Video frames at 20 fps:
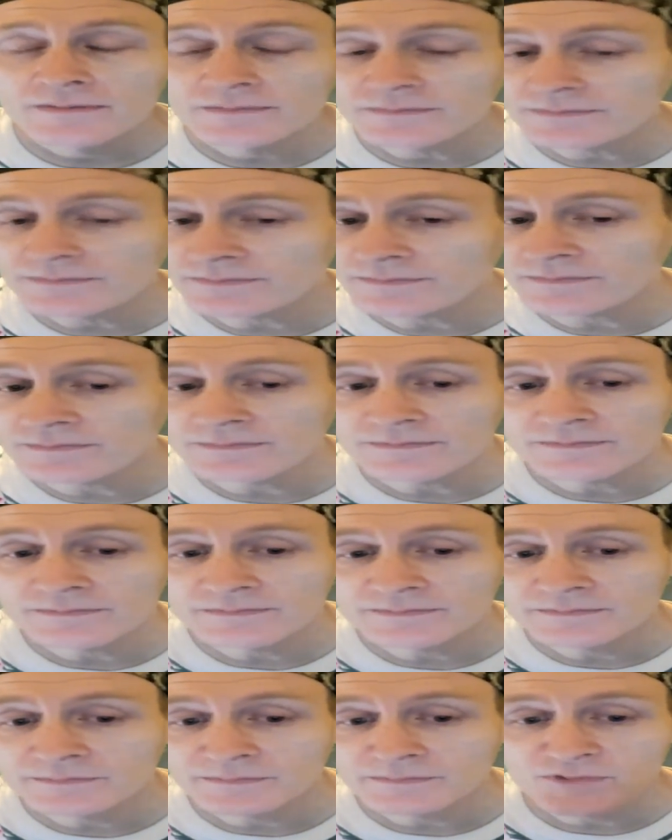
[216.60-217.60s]

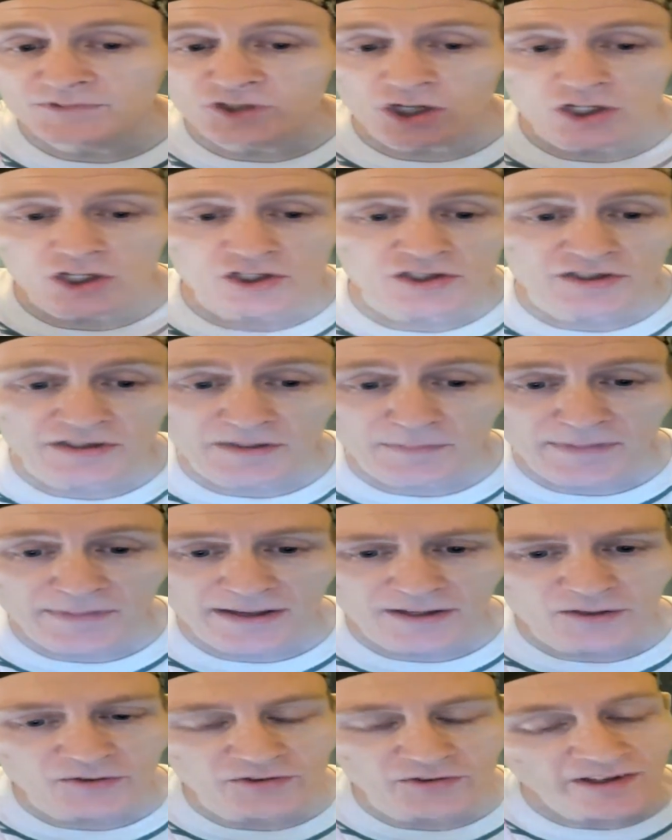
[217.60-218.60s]
and the
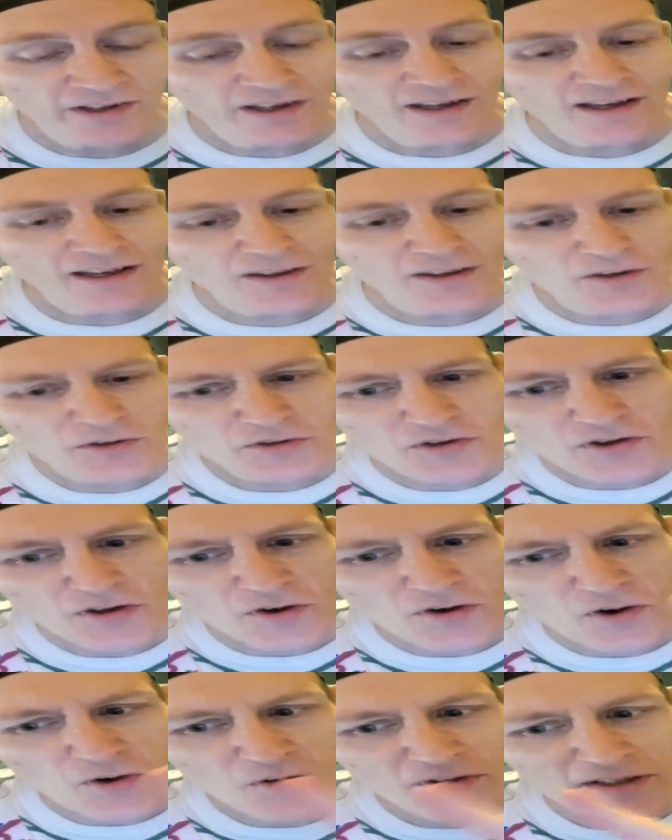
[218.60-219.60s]
Bengals, and those are the
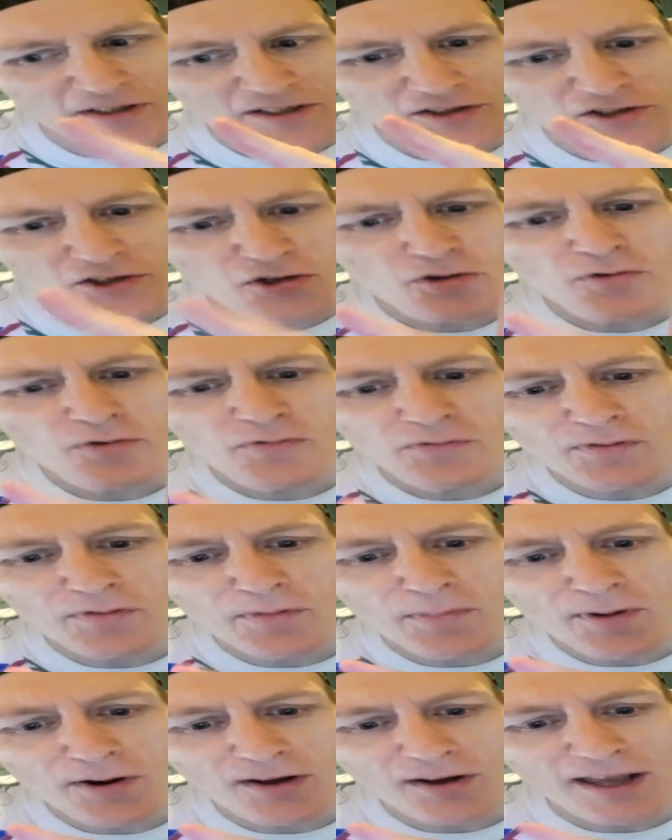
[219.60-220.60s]
only 2
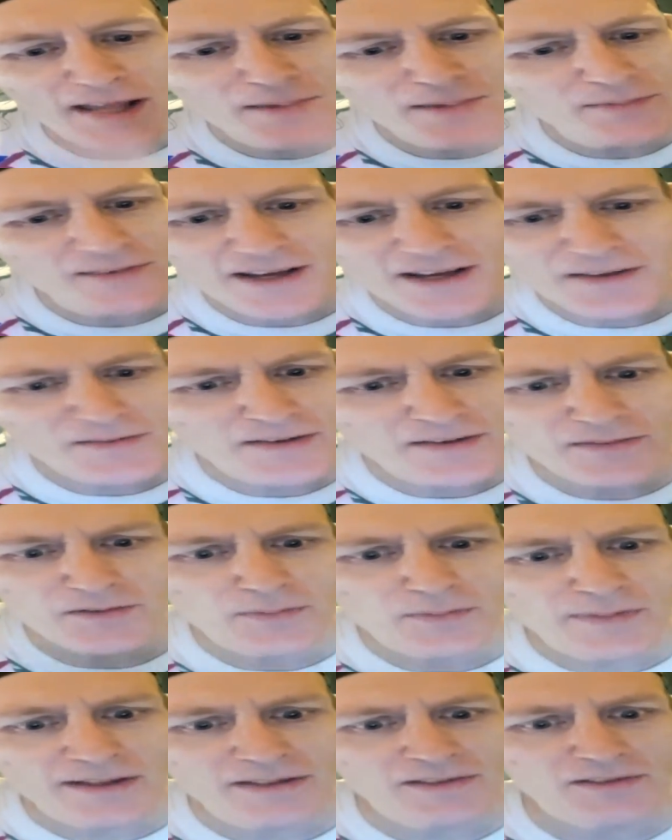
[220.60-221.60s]
football games I've ever
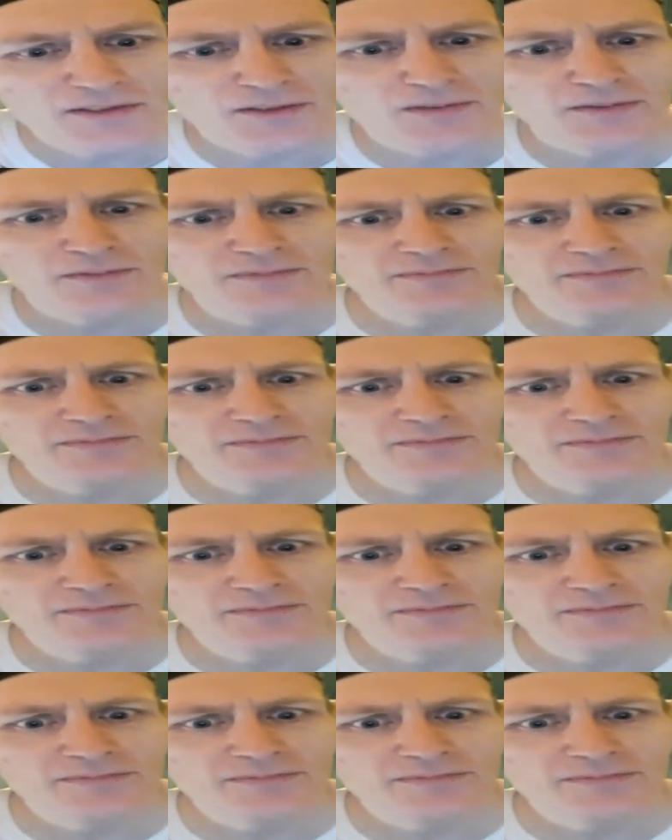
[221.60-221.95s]
been to.